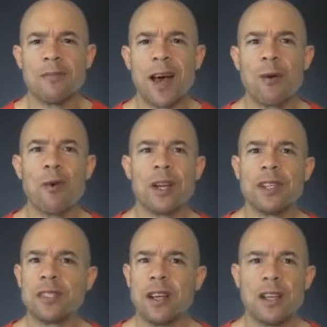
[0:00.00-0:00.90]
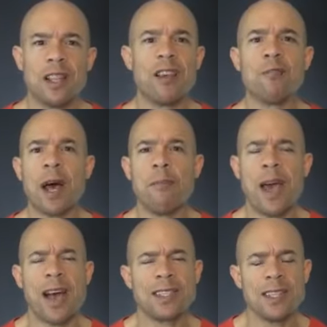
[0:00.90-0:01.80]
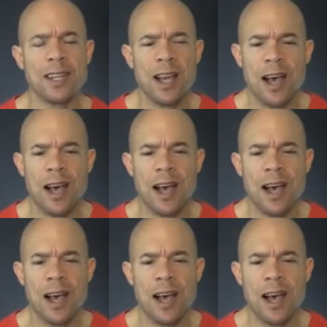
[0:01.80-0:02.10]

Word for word: I wanted to live my passion.